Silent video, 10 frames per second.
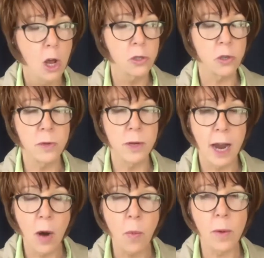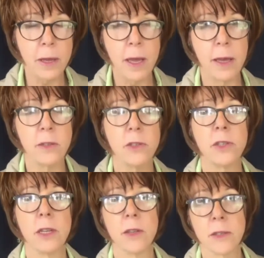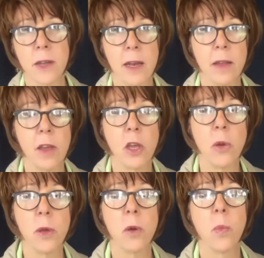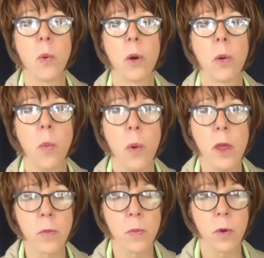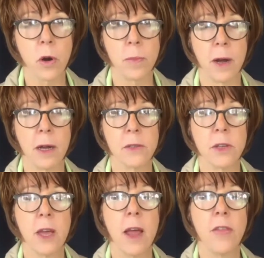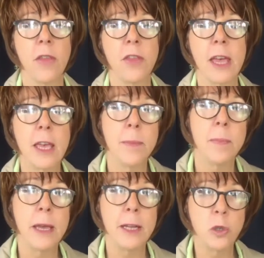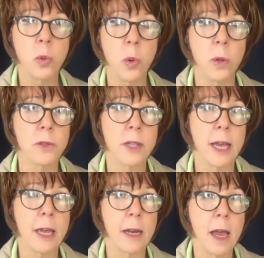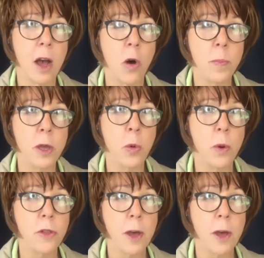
So now we're beginning to see this idea that you can work with robots, that they can be tools, they can help you with